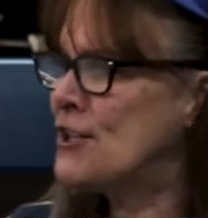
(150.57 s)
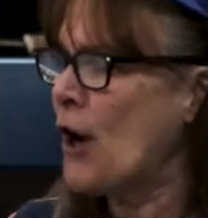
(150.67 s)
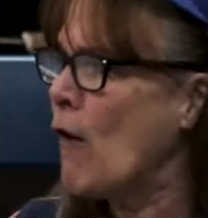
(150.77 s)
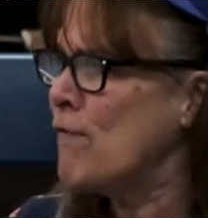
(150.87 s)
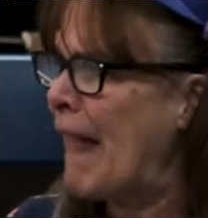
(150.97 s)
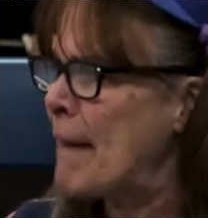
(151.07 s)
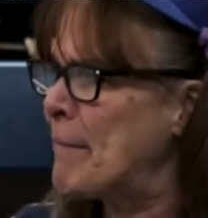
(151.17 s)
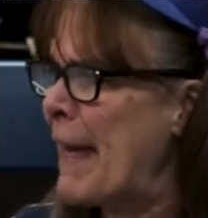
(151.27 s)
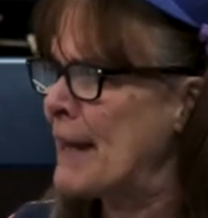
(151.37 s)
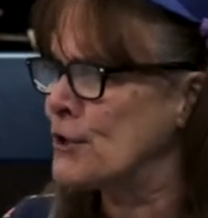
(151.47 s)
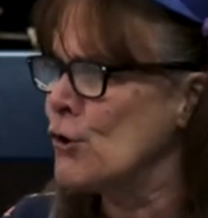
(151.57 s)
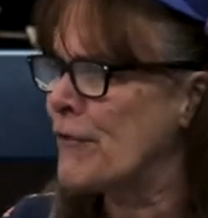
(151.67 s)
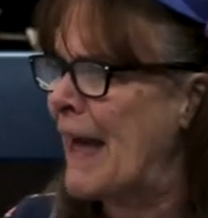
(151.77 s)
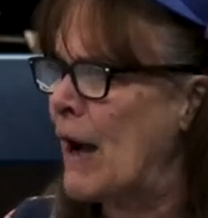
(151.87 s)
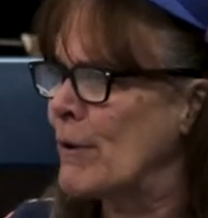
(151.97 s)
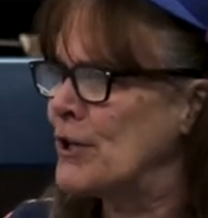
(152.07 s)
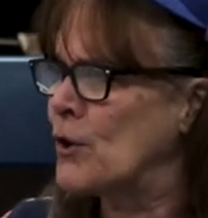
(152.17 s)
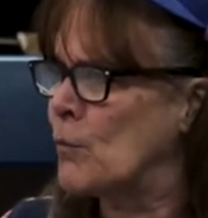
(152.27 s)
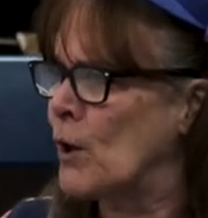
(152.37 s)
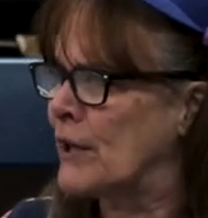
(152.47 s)
Don't flap that tooth out when
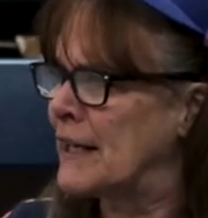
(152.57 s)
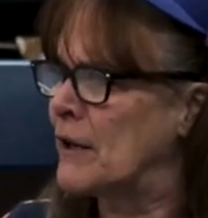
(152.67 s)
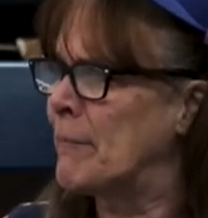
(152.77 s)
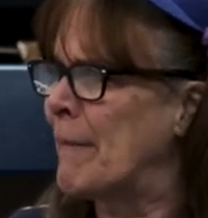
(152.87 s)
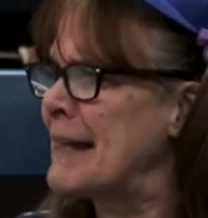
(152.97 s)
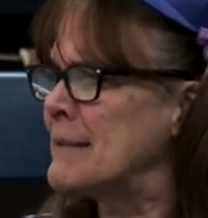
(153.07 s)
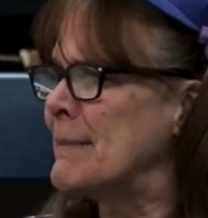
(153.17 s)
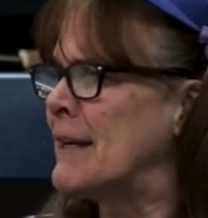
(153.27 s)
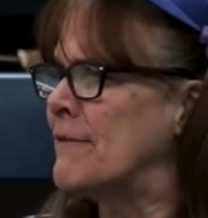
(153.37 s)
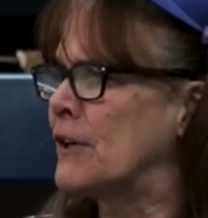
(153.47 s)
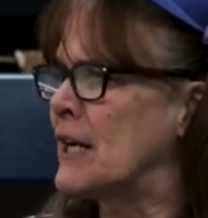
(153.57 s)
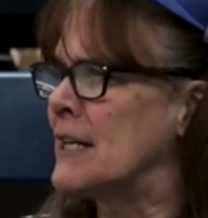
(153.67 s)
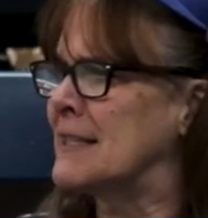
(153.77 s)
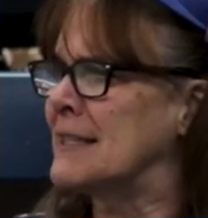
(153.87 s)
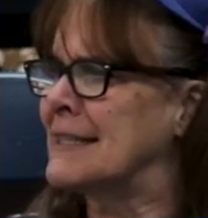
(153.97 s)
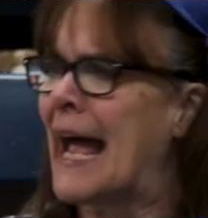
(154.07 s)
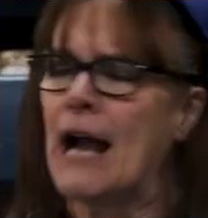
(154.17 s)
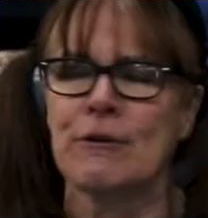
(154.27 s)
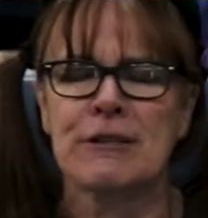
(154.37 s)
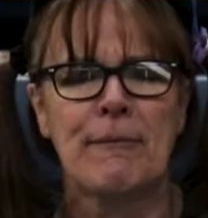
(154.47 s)
you're working. It reminds me of your cousin
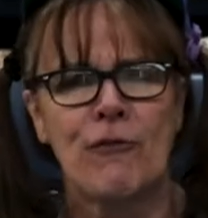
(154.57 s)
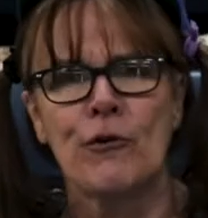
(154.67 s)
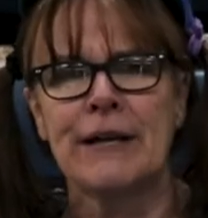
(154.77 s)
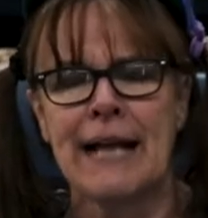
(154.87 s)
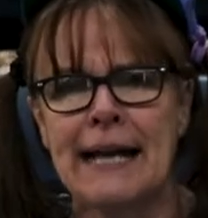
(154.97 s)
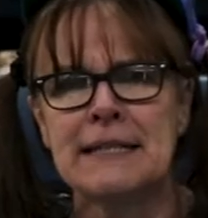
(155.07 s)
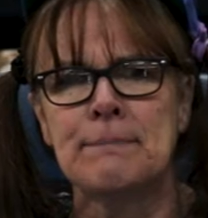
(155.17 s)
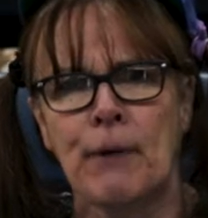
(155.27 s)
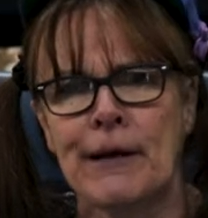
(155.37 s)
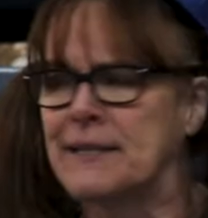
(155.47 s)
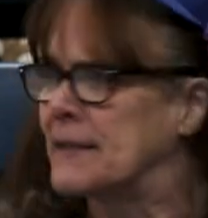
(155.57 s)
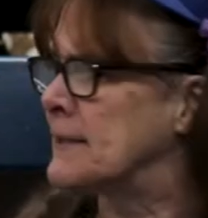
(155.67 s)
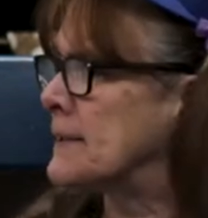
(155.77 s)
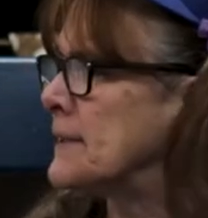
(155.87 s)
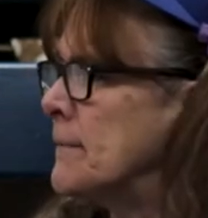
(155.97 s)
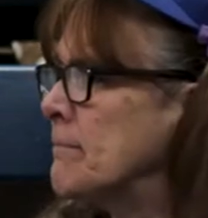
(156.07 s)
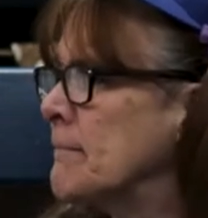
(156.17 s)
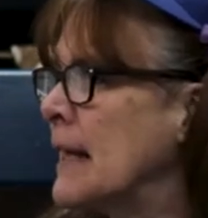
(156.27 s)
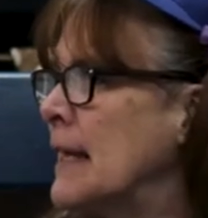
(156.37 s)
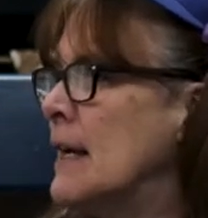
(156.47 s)
Cyrus before he got his braces.
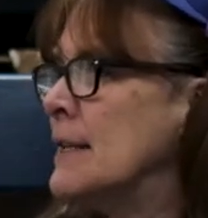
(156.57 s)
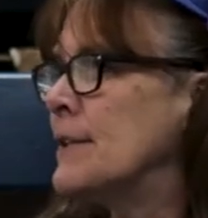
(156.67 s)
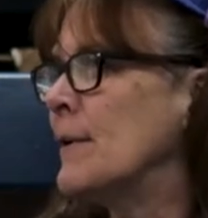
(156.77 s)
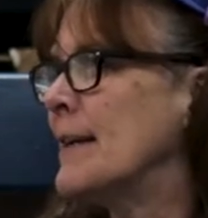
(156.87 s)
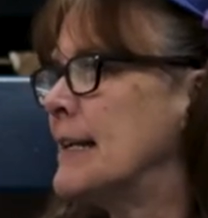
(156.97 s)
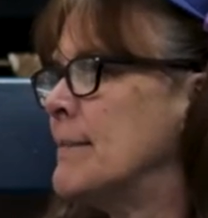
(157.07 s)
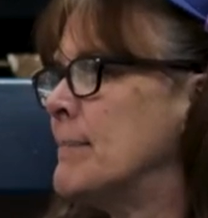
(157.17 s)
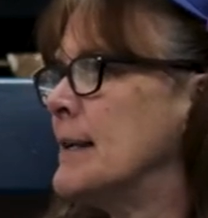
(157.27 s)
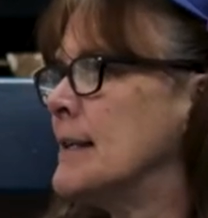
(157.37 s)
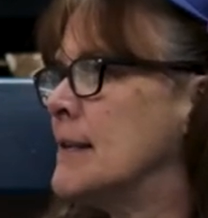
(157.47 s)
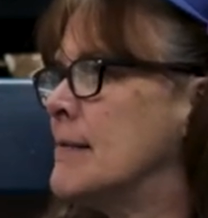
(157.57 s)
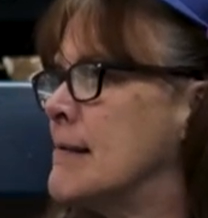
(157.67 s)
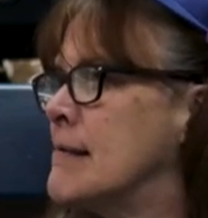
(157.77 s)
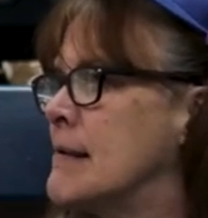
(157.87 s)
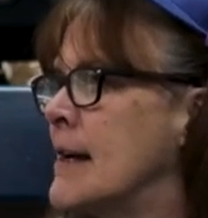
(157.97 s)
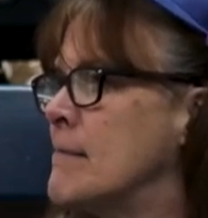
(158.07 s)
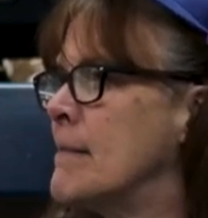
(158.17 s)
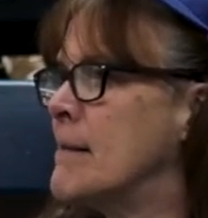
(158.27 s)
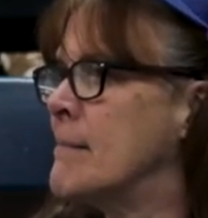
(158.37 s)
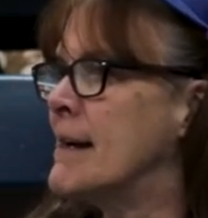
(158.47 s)
So I kept that tooth inside
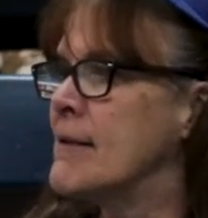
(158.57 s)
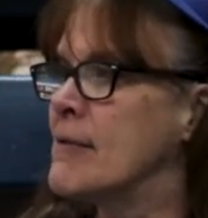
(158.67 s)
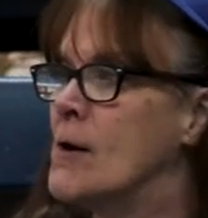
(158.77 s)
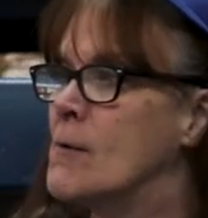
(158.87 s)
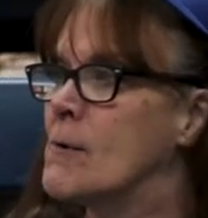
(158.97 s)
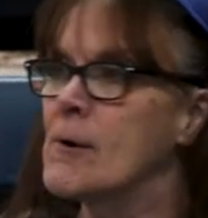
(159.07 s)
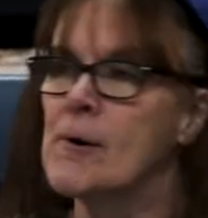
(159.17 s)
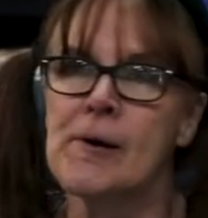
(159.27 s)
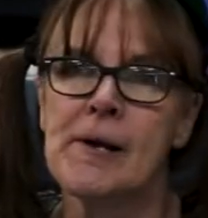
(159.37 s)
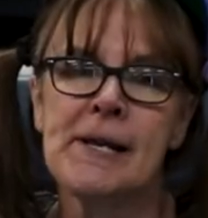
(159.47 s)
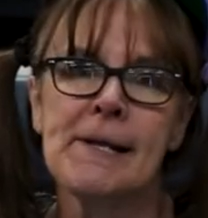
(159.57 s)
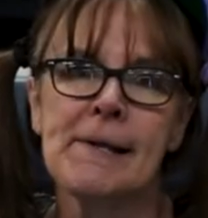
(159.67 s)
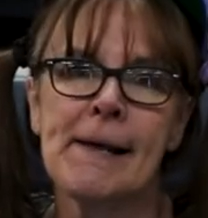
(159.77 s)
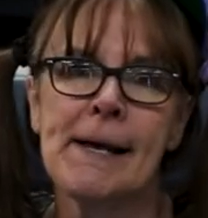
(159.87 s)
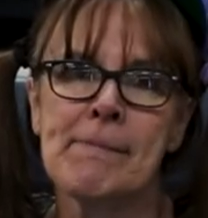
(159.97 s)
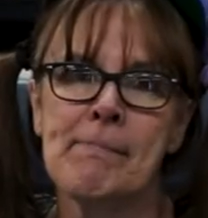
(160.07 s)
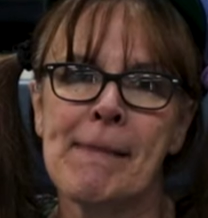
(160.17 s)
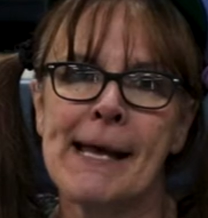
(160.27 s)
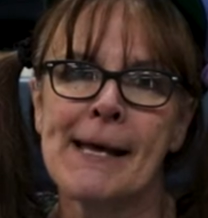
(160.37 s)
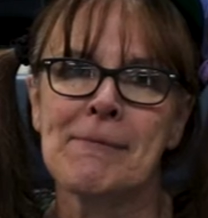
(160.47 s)
my mouth, worrying it like
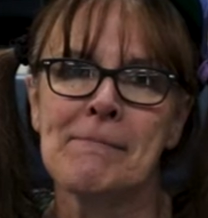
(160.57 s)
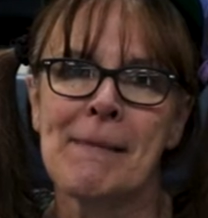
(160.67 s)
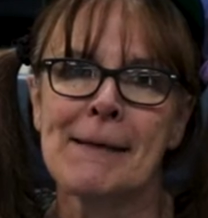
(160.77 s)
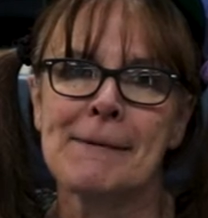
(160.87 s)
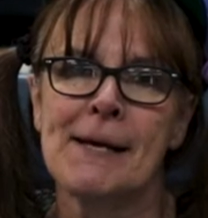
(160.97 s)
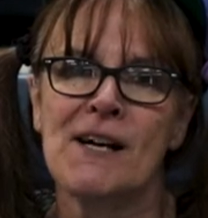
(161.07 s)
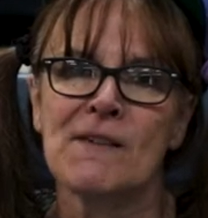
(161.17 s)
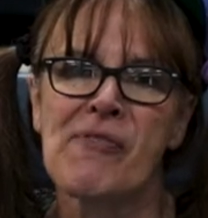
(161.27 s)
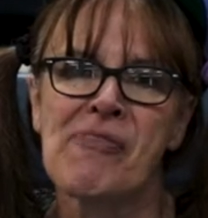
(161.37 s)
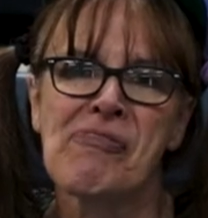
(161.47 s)
mad with my tongue.